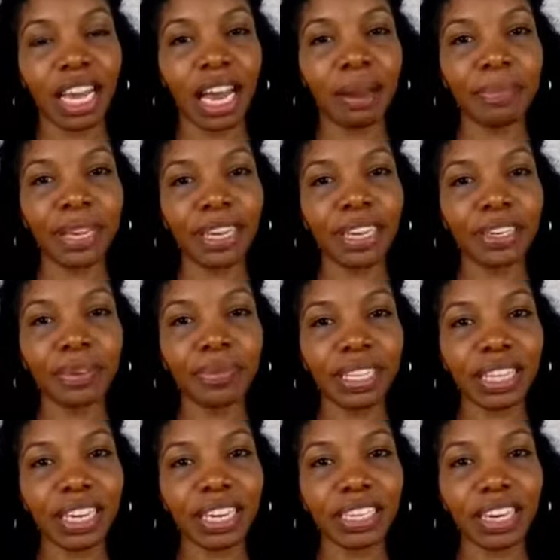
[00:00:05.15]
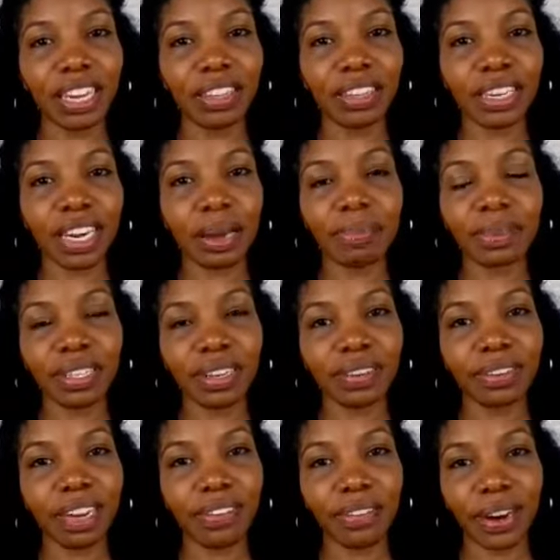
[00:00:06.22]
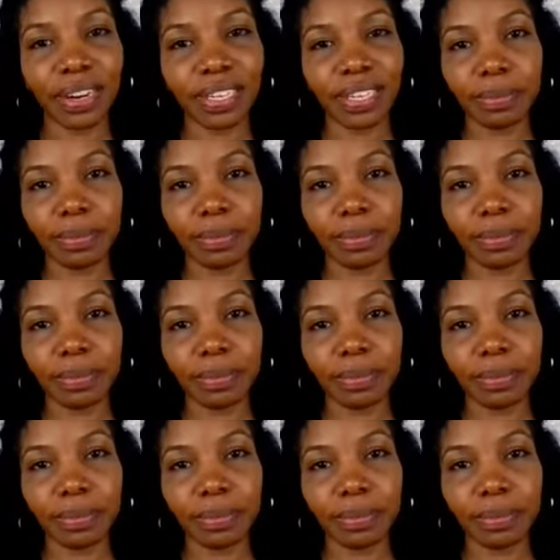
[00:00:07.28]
I'm here with another episode of our